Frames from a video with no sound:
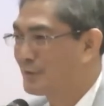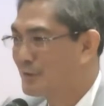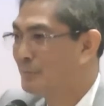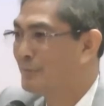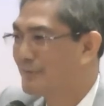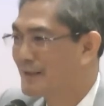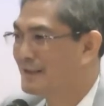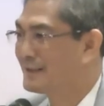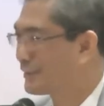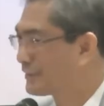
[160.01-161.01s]
Associate
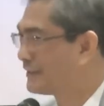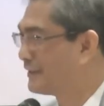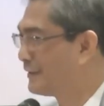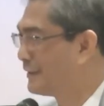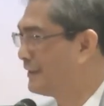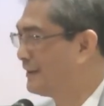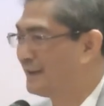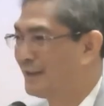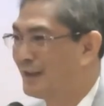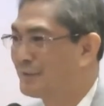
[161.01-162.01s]
Professor Dr.
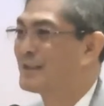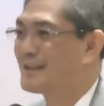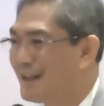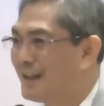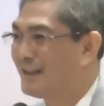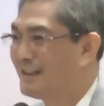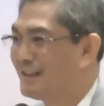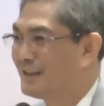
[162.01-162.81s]
Havriza.